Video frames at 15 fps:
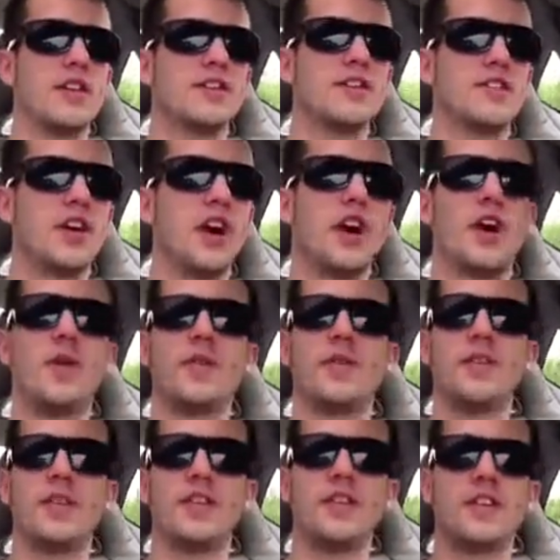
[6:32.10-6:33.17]
So
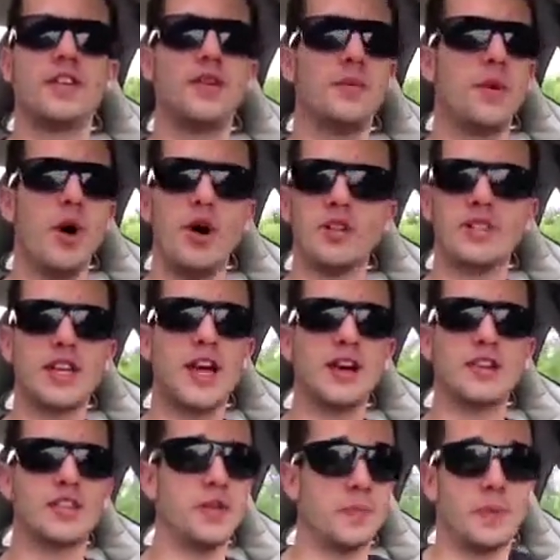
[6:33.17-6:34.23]
the mall's
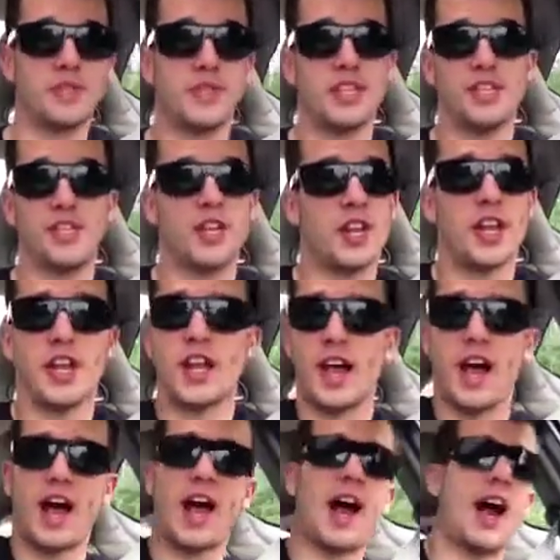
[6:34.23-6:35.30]
got good
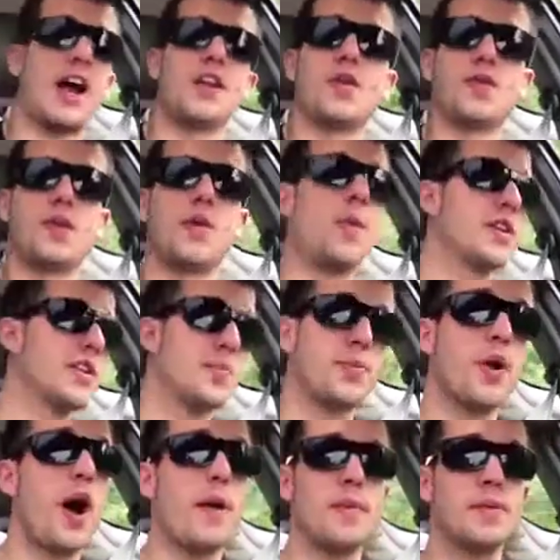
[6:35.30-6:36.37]
positioning. I don't know what the
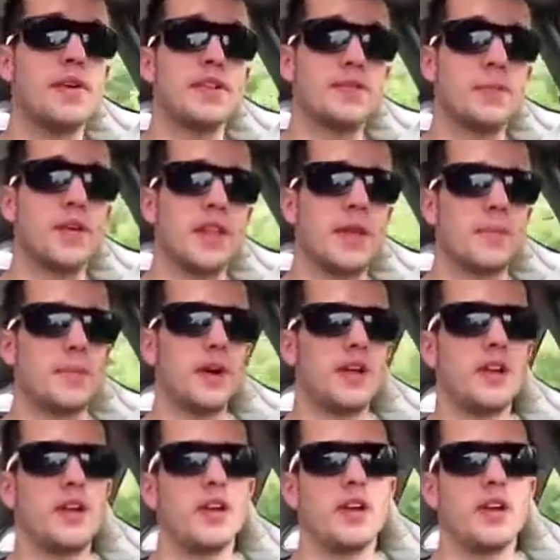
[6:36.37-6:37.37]
problem is with it, but